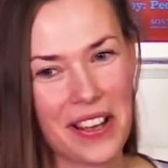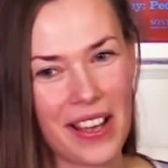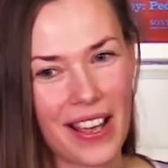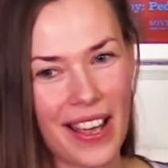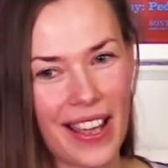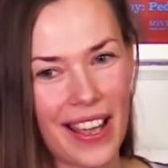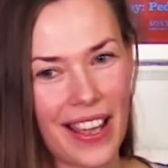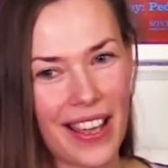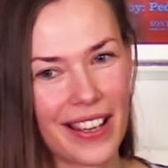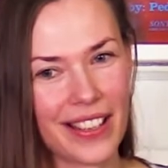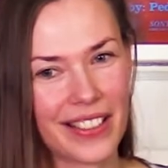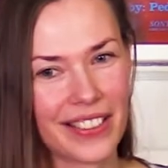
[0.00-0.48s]

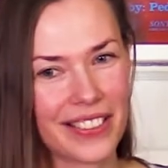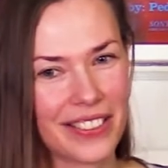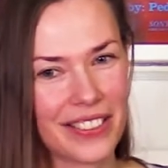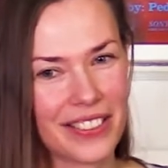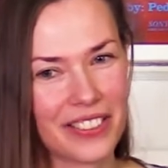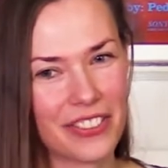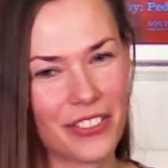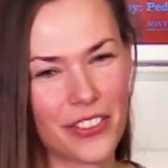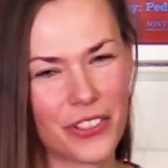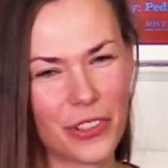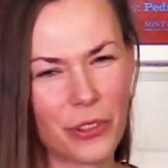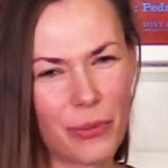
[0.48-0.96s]

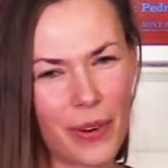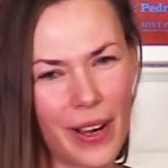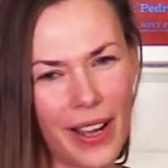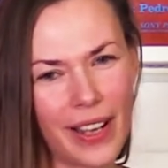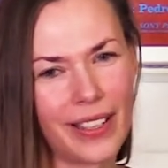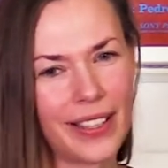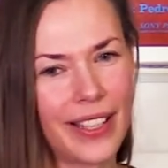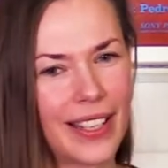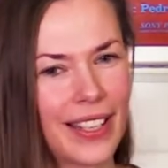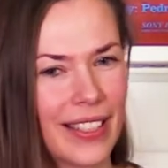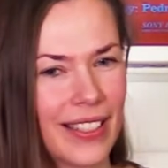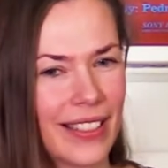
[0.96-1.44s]
And for a
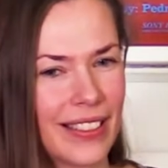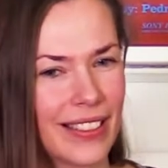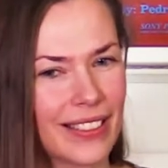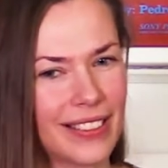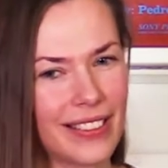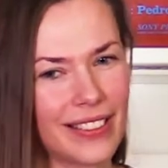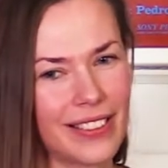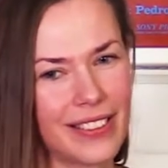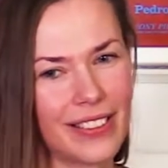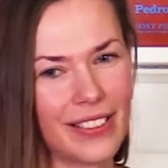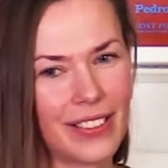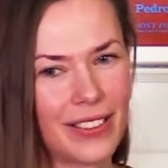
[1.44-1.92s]
while,
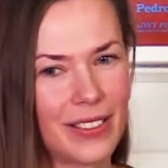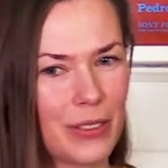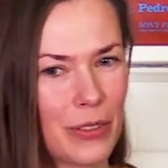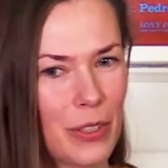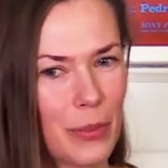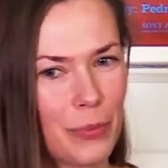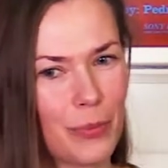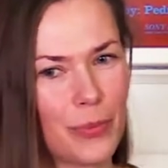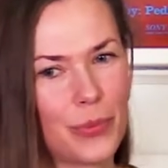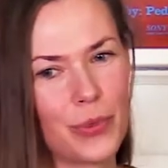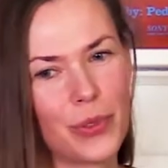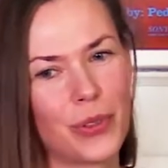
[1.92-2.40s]
like,
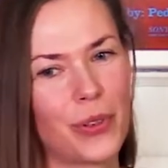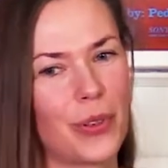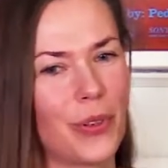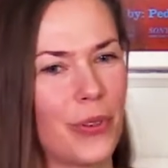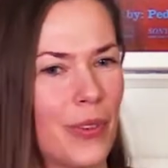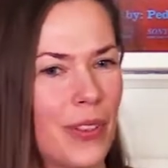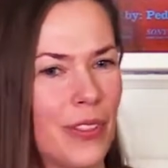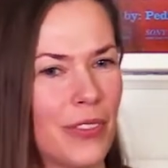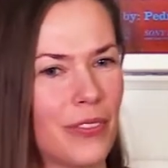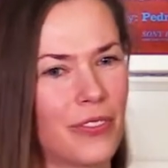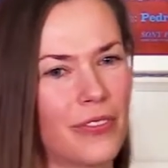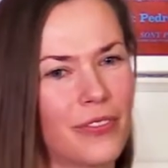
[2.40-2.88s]
you know, it